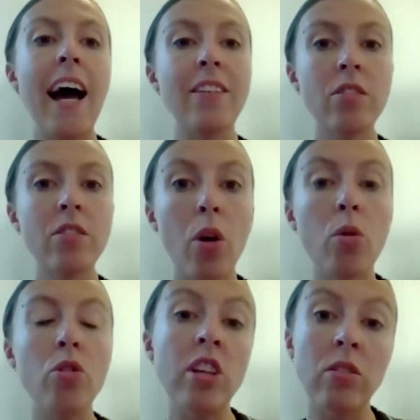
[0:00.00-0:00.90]
And
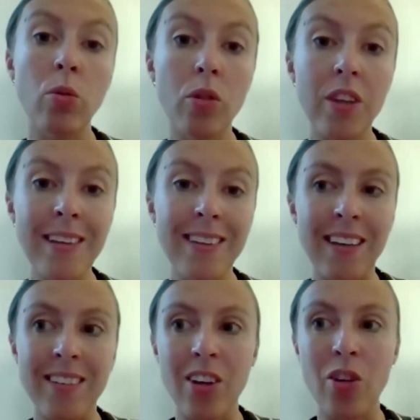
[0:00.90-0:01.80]
so she saw this
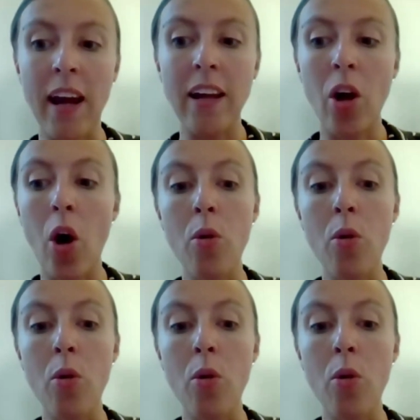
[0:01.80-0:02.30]
as a great